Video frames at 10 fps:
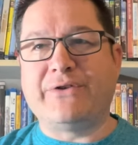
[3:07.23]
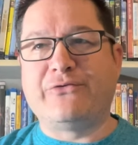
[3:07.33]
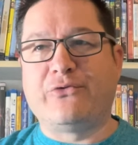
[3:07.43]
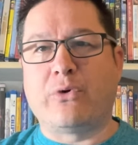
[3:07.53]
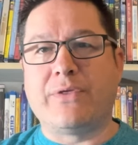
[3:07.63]

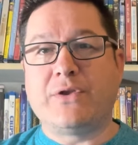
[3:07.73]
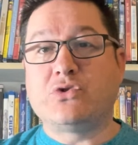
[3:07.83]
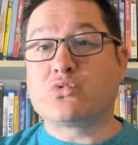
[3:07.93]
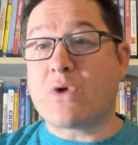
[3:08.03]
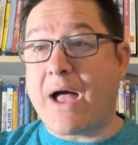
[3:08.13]
for The
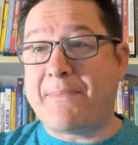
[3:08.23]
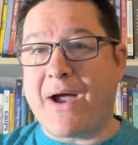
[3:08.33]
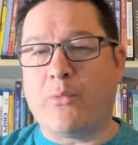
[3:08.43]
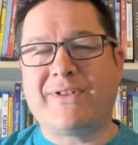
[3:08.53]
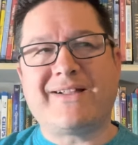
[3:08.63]

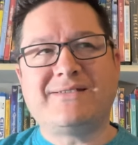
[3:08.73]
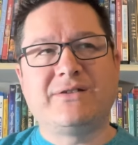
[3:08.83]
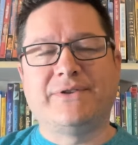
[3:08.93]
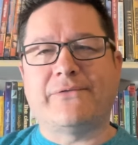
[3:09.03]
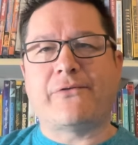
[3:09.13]
Dropout, which I
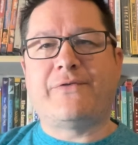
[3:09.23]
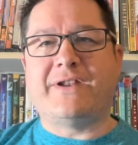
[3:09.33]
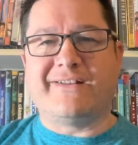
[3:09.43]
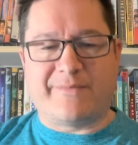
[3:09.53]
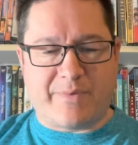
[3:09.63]
still never finished,